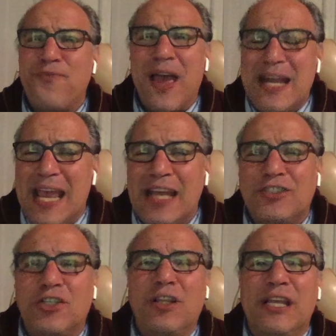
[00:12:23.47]

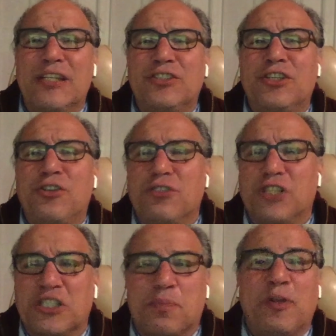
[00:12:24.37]
financial
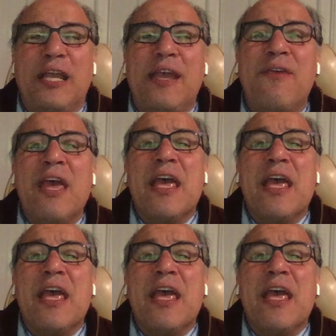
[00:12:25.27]
institutions believe